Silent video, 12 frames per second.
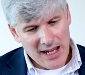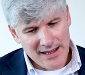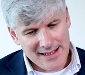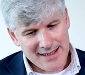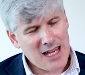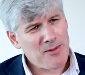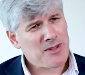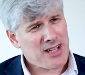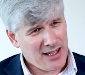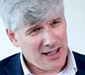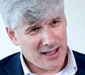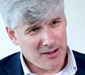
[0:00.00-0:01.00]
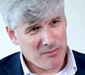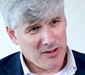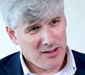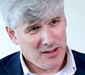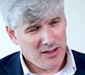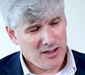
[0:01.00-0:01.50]
At the same time,
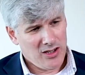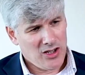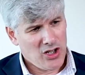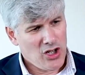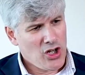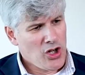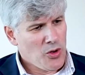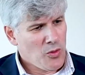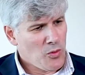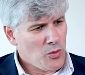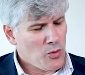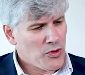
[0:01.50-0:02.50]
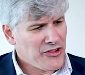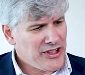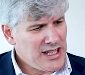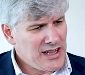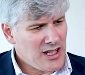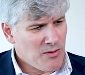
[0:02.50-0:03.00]
we're
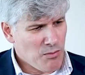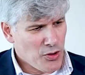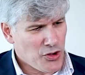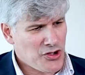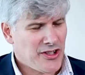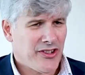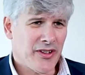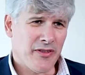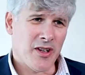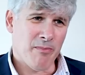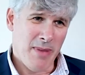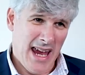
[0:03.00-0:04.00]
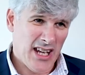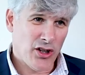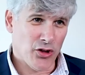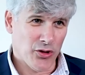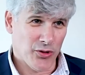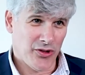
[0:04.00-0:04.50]
seeing the emergence of
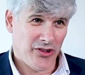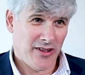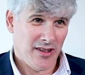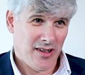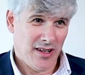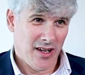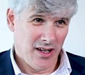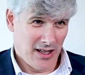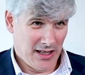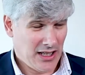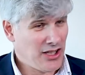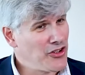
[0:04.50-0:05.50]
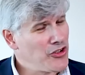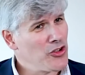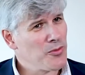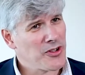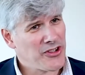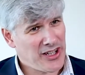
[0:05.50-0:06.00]
competitors on the
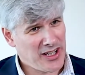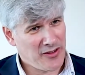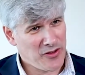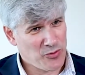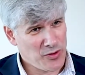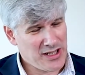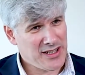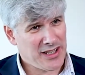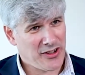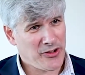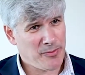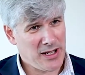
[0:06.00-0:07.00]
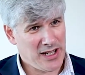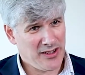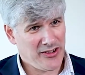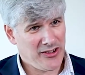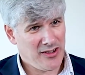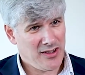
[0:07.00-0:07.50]
consumer side of the retail
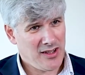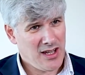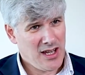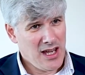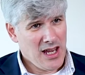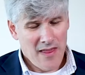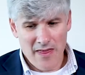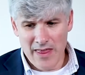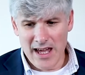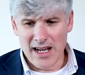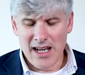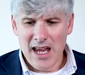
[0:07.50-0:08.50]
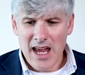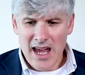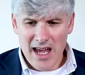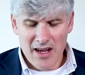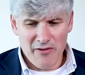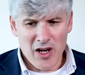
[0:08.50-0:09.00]
space that
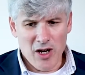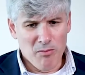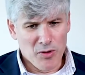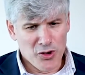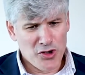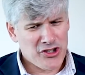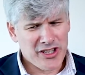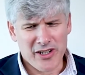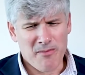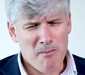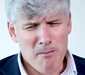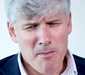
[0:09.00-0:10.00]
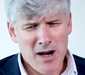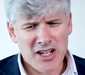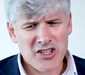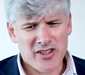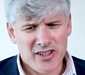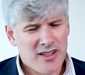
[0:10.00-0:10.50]
have emerged at a
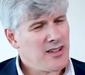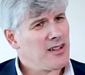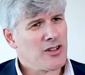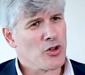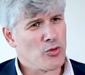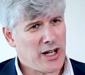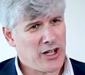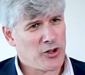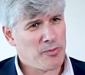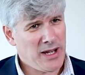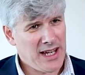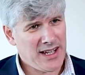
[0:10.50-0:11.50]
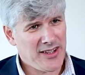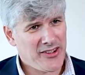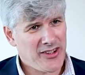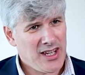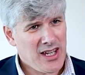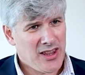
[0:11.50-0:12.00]
much greater
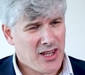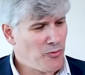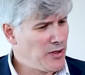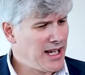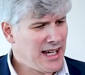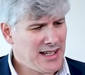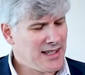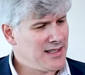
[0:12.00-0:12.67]
pace than we had